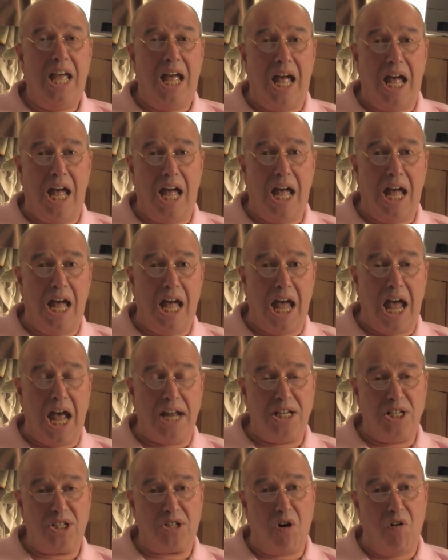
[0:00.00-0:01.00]

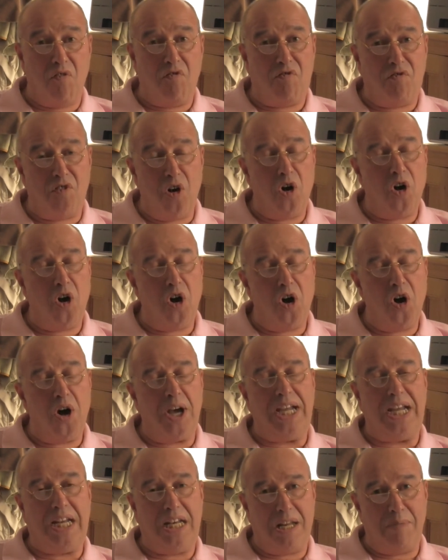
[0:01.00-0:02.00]
and it's got
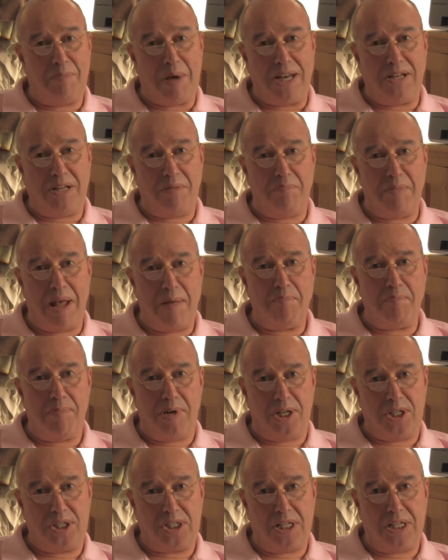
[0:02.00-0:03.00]
4 independent
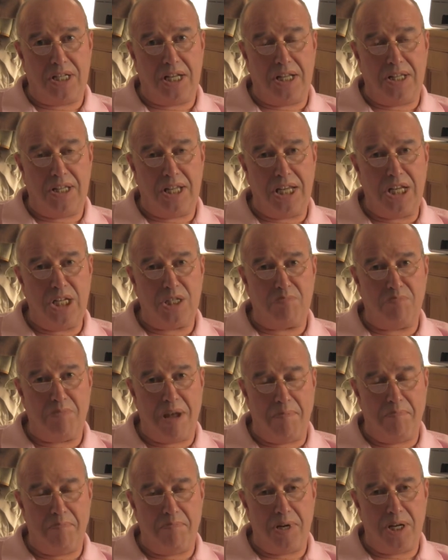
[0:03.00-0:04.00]
members, and these
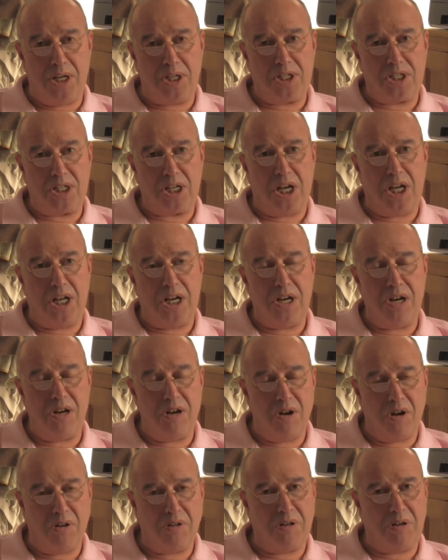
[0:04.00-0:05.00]
members are
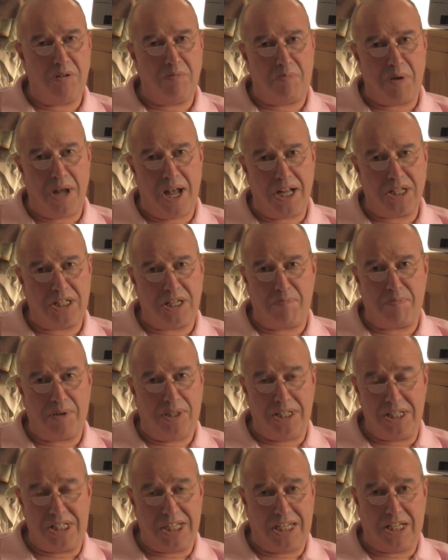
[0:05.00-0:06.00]
non-party
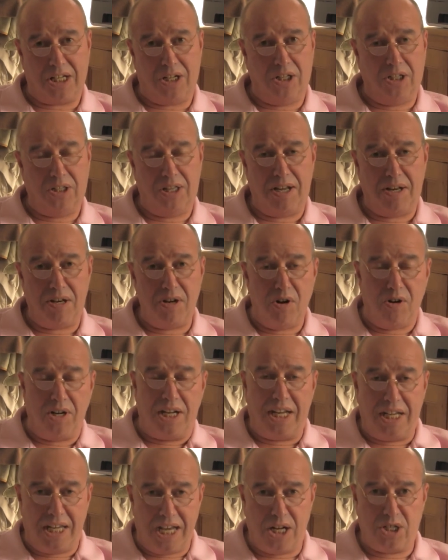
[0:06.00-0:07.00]
political, they're not
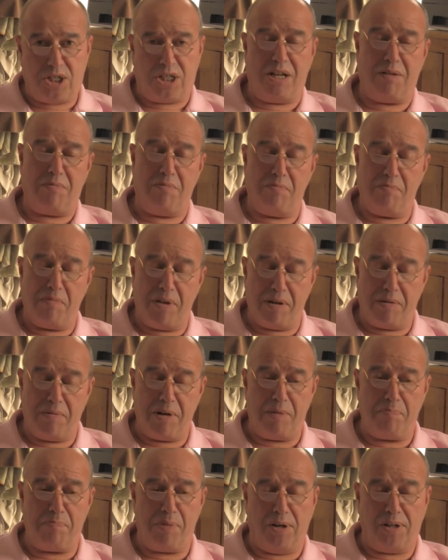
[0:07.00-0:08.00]
engaged in
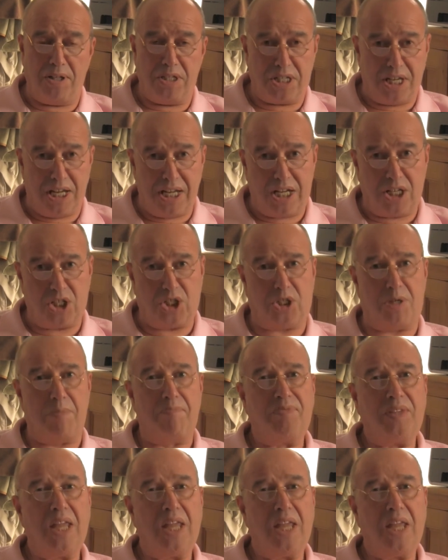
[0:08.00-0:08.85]
politics,